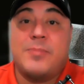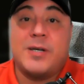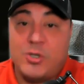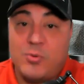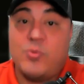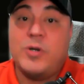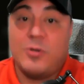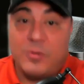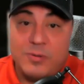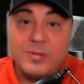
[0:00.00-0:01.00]
but you
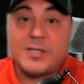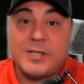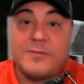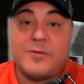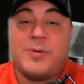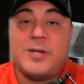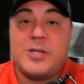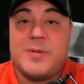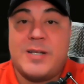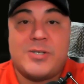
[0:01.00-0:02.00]
will suffer
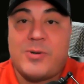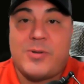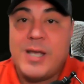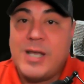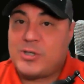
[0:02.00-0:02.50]
punishment on this earth.